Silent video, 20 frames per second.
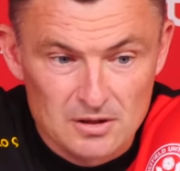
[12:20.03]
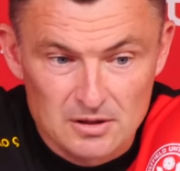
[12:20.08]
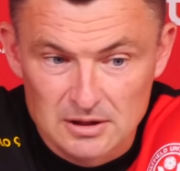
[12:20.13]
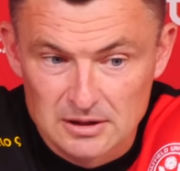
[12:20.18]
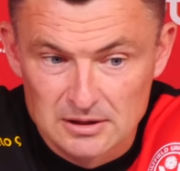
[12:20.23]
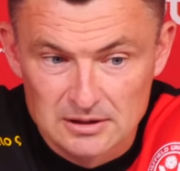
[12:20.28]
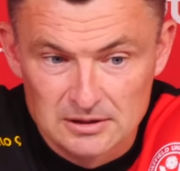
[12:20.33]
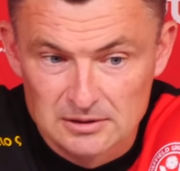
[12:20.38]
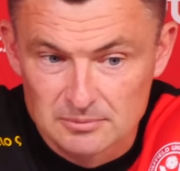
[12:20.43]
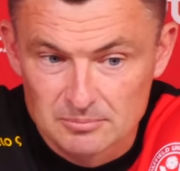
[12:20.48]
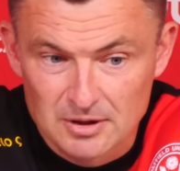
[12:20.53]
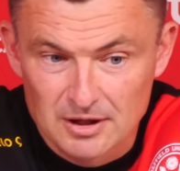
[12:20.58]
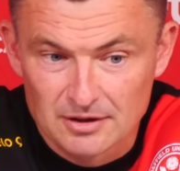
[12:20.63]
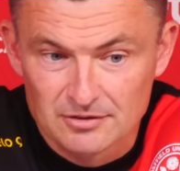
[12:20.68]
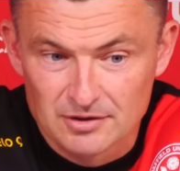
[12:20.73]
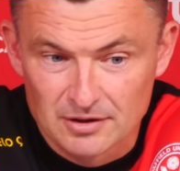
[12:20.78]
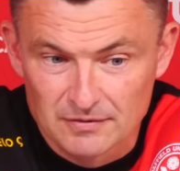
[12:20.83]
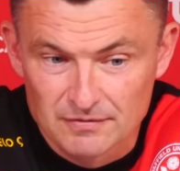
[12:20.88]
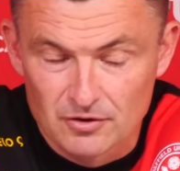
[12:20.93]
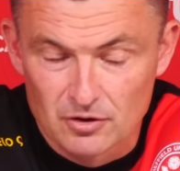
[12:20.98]
like I
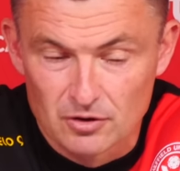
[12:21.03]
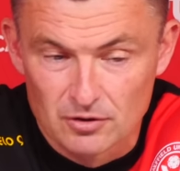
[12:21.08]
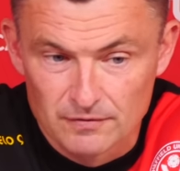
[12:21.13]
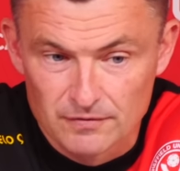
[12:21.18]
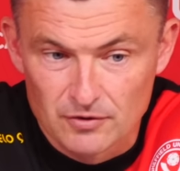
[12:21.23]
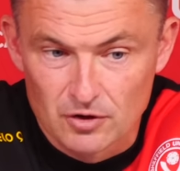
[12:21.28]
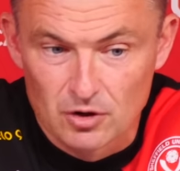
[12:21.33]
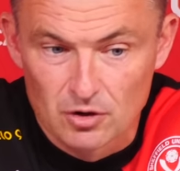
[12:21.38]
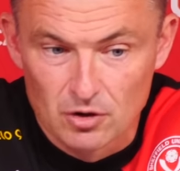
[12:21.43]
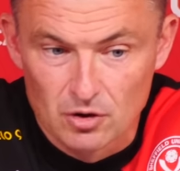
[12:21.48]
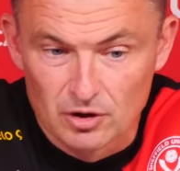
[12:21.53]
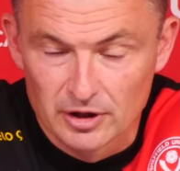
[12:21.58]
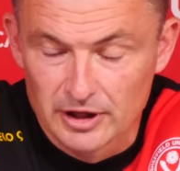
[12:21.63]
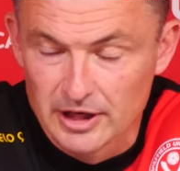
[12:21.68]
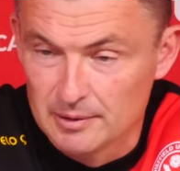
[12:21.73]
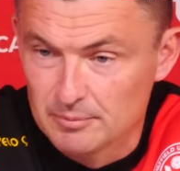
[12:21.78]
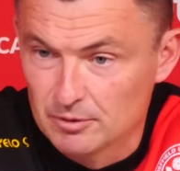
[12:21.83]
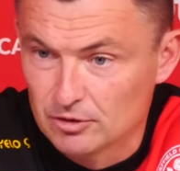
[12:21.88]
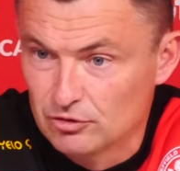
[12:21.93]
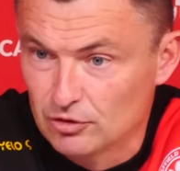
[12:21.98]
say, for a long
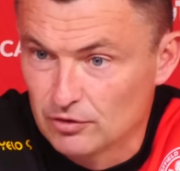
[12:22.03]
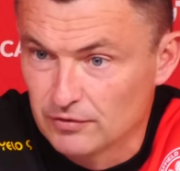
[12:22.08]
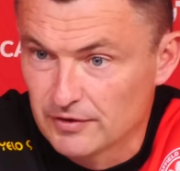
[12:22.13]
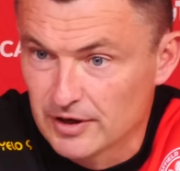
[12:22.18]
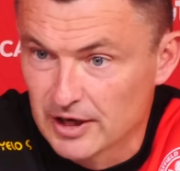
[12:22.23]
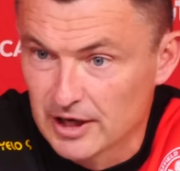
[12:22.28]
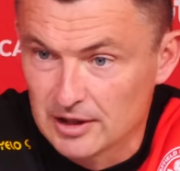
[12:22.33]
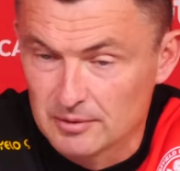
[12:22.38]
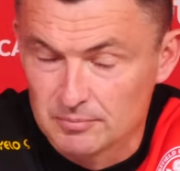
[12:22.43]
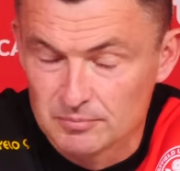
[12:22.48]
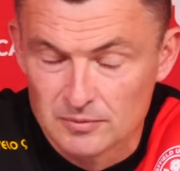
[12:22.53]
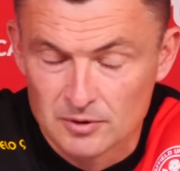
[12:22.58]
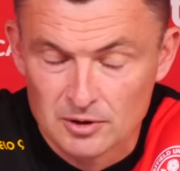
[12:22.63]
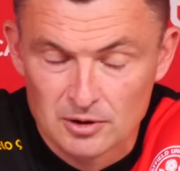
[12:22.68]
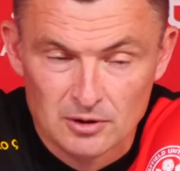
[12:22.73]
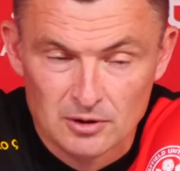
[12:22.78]
game, a tough game,